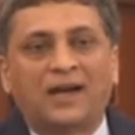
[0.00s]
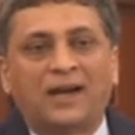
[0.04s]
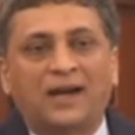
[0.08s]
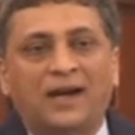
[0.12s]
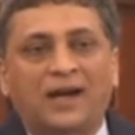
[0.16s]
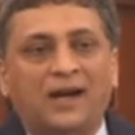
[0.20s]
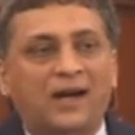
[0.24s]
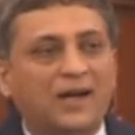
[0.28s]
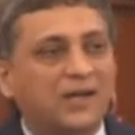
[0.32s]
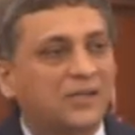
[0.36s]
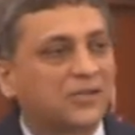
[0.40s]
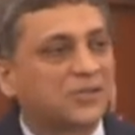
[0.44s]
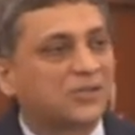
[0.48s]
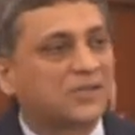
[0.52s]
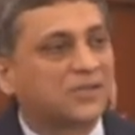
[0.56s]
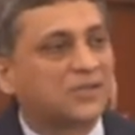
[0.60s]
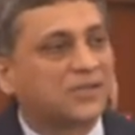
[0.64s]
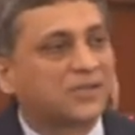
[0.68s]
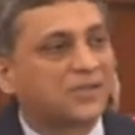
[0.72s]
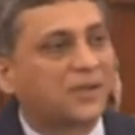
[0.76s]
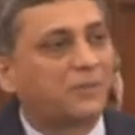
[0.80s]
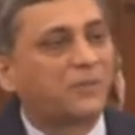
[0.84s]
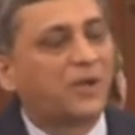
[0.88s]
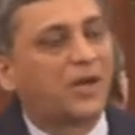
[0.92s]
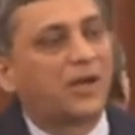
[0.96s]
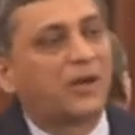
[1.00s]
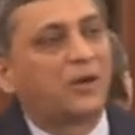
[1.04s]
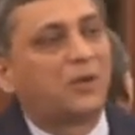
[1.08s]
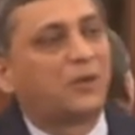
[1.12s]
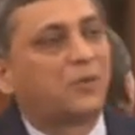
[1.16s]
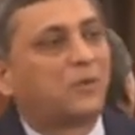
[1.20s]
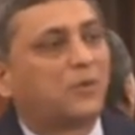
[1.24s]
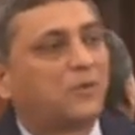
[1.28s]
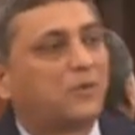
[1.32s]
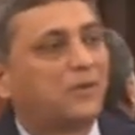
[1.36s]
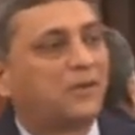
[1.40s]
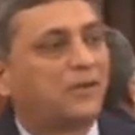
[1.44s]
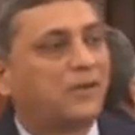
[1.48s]
are
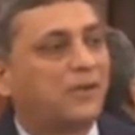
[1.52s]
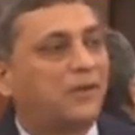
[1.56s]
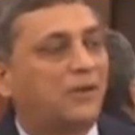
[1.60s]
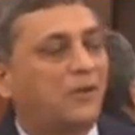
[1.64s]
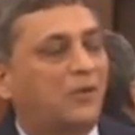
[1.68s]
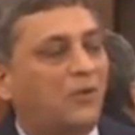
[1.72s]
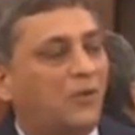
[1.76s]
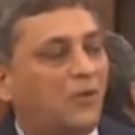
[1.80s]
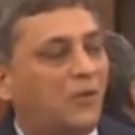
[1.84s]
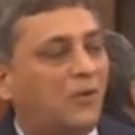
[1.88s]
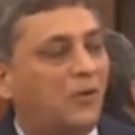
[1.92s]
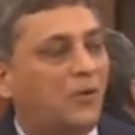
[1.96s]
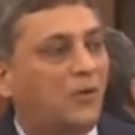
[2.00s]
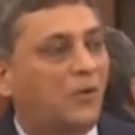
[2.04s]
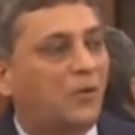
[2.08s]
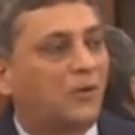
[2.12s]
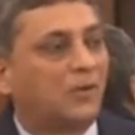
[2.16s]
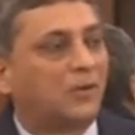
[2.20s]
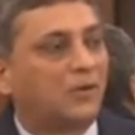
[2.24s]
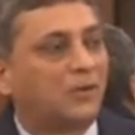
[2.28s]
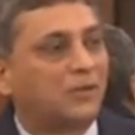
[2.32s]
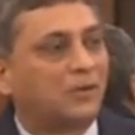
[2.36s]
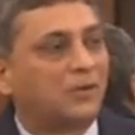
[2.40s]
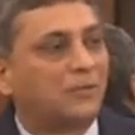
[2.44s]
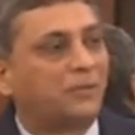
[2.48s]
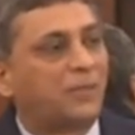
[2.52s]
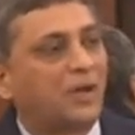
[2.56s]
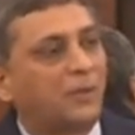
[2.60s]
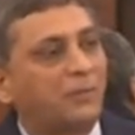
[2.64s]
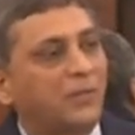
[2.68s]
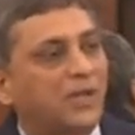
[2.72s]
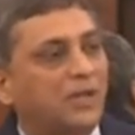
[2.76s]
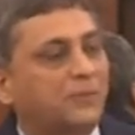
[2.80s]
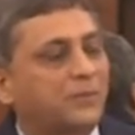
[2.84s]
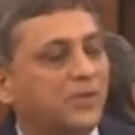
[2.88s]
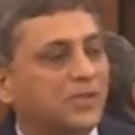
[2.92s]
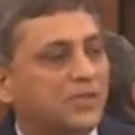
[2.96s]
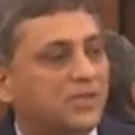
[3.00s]
somehow, or the
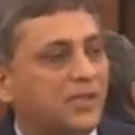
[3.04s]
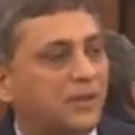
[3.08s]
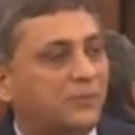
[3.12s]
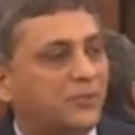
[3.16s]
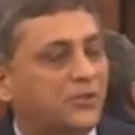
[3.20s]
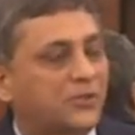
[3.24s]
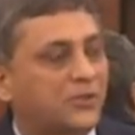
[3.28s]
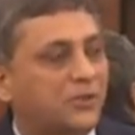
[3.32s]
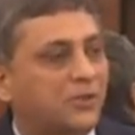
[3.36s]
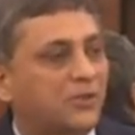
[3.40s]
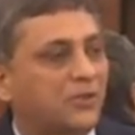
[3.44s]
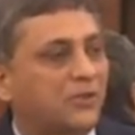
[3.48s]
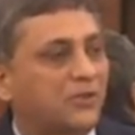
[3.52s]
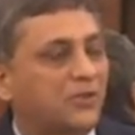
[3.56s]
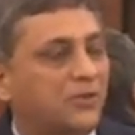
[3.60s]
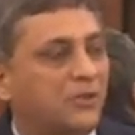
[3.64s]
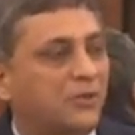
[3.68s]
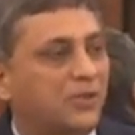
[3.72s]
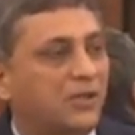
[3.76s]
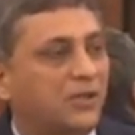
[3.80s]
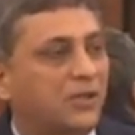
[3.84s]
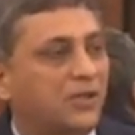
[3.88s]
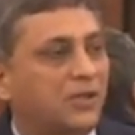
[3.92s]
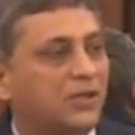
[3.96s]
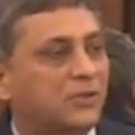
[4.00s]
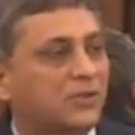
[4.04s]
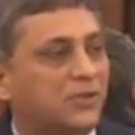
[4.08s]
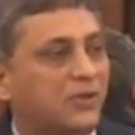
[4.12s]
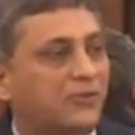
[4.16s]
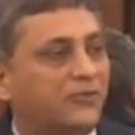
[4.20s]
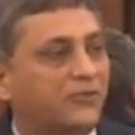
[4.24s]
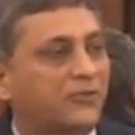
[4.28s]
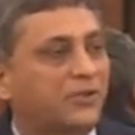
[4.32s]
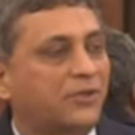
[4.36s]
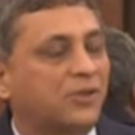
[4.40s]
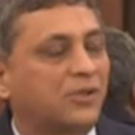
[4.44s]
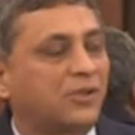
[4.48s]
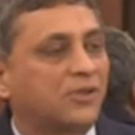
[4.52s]
public perception is
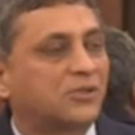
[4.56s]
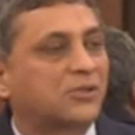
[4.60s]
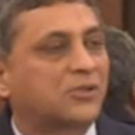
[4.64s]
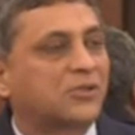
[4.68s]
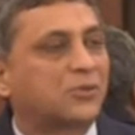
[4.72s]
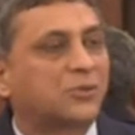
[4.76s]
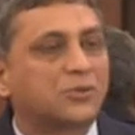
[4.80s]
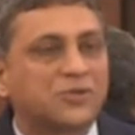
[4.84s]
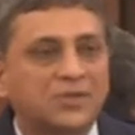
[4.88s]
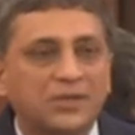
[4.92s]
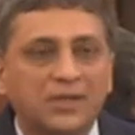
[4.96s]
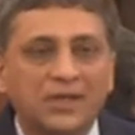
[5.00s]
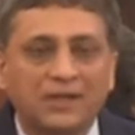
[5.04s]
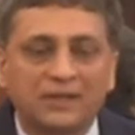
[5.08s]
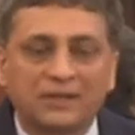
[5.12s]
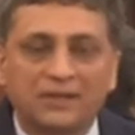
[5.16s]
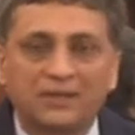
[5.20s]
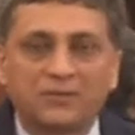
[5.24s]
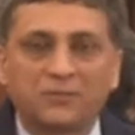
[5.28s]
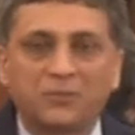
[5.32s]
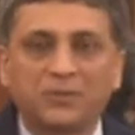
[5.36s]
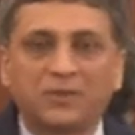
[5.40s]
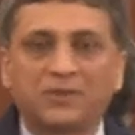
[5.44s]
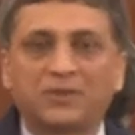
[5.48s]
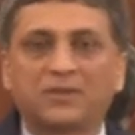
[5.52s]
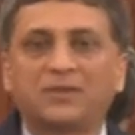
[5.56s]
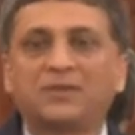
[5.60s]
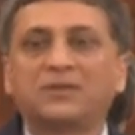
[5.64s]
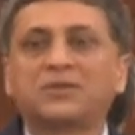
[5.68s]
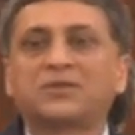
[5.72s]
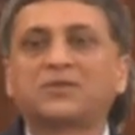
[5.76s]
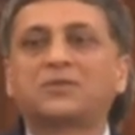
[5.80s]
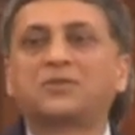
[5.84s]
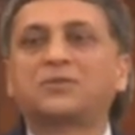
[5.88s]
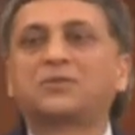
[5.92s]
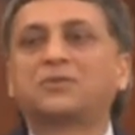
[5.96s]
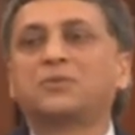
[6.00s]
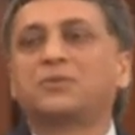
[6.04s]
often associated with an
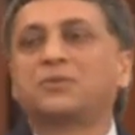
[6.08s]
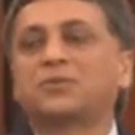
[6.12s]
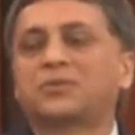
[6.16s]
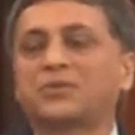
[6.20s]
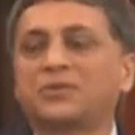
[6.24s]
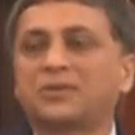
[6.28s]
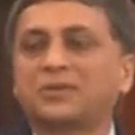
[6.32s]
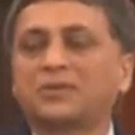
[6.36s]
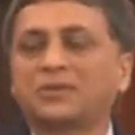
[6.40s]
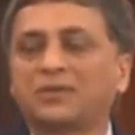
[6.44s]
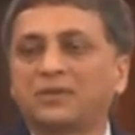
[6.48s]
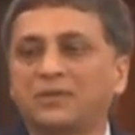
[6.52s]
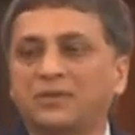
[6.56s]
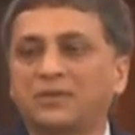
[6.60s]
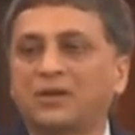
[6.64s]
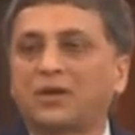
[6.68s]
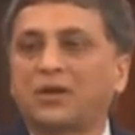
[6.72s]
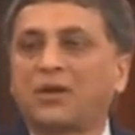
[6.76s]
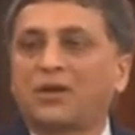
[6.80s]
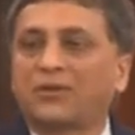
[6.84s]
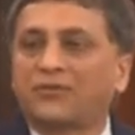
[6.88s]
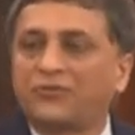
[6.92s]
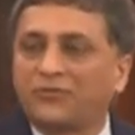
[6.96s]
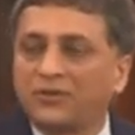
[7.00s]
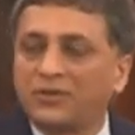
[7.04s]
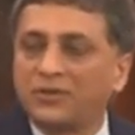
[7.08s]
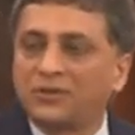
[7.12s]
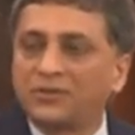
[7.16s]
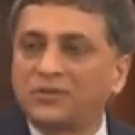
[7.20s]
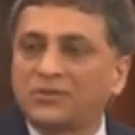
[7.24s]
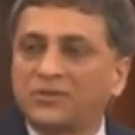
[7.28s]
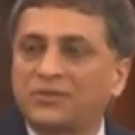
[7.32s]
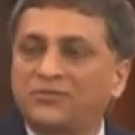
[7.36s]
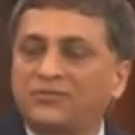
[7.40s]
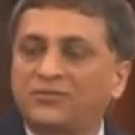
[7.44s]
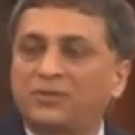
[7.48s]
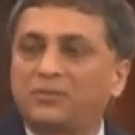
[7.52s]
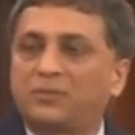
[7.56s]
institution. The
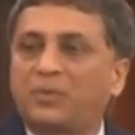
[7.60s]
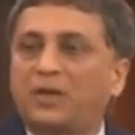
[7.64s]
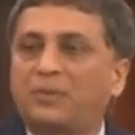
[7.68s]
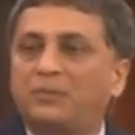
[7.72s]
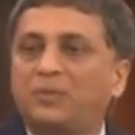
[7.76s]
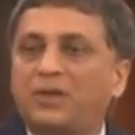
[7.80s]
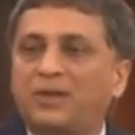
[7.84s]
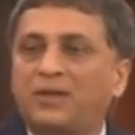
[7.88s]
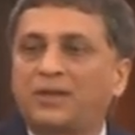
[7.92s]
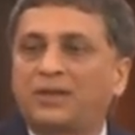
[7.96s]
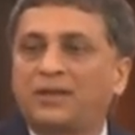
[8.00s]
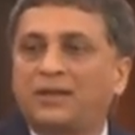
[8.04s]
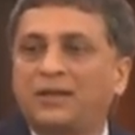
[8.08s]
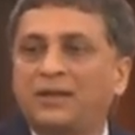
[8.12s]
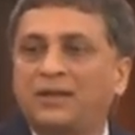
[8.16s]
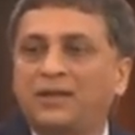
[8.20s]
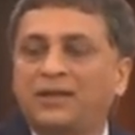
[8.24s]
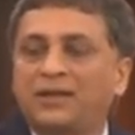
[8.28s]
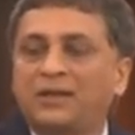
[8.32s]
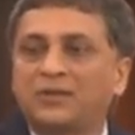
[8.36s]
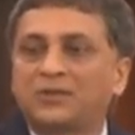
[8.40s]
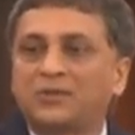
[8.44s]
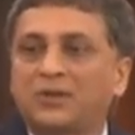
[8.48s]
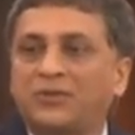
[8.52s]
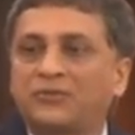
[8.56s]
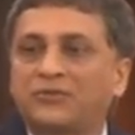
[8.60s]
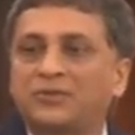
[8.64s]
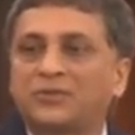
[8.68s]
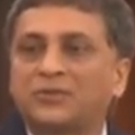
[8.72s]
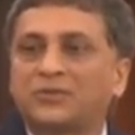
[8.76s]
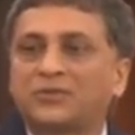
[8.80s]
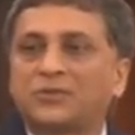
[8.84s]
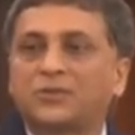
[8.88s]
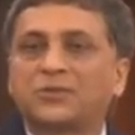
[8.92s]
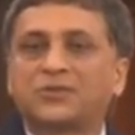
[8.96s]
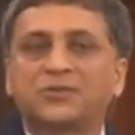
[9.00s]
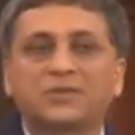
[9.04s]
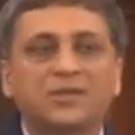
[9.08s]
confidence of the public is often
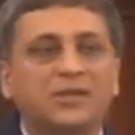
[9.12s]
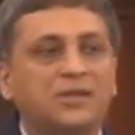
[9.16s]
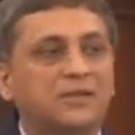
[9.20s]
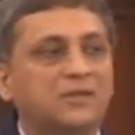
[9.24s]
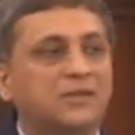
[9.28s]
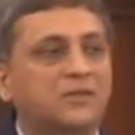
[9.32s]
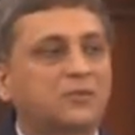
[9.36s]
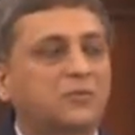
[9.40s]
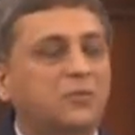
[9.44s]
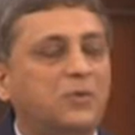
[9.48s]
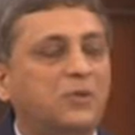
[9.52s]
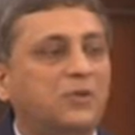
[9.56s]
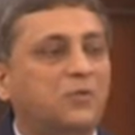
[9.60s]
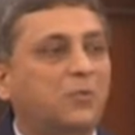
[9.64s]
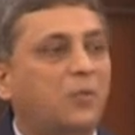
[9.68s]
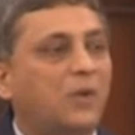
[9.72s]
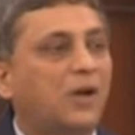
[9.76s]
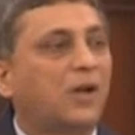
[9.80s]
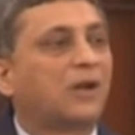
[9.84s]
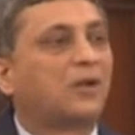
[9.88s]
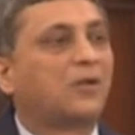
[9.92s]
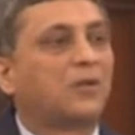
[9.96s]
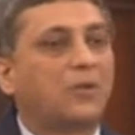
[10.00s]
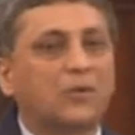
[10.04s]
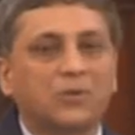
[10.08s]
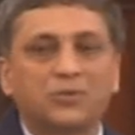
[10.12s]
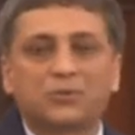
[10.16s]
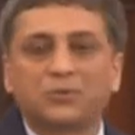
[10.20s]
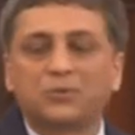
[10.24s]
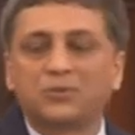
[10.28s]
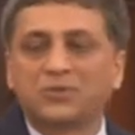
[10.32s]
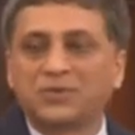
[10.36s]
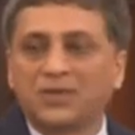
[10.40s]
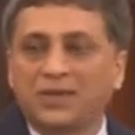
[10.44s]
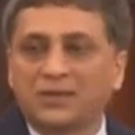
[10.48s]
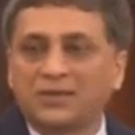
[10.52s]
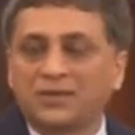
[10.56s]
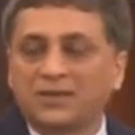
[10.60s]
associated with one or two
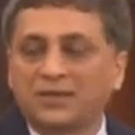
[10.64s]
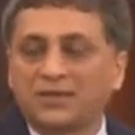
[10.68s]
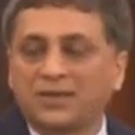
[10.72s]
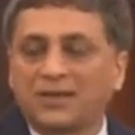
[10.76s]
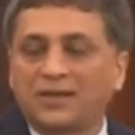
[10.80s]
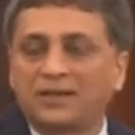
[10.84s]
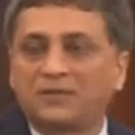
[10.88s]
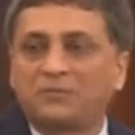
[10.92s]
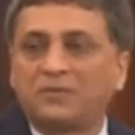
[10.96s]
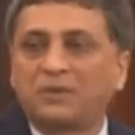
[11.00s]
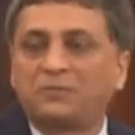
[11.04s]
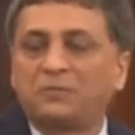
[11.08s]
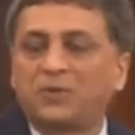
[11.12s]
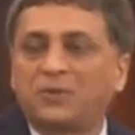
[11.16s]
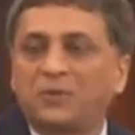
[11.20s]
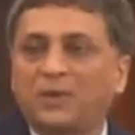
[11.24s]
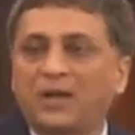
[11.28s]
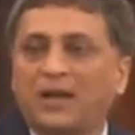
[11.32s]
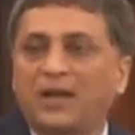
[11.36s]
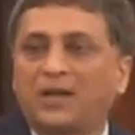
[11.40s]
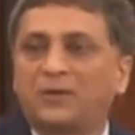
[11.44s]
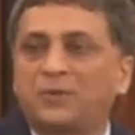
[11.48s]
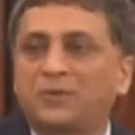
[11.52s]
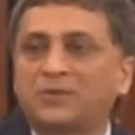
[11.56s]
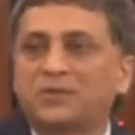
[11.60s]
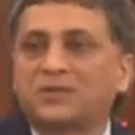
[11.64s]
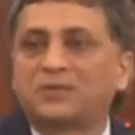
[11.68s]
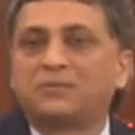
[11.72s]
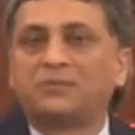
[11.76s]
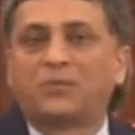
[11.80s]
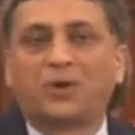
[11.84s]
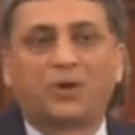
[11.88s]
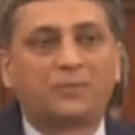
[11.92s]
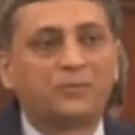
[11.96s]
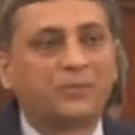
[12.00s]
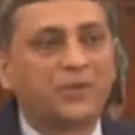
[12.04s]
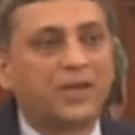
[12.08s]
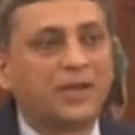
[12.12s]
judges. I remember when I was in
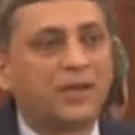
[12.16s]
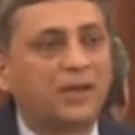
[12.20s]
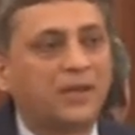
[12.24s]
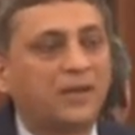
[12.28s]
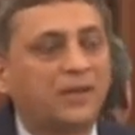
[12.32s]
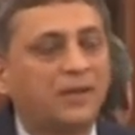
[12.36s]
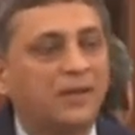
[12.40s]
Bombay,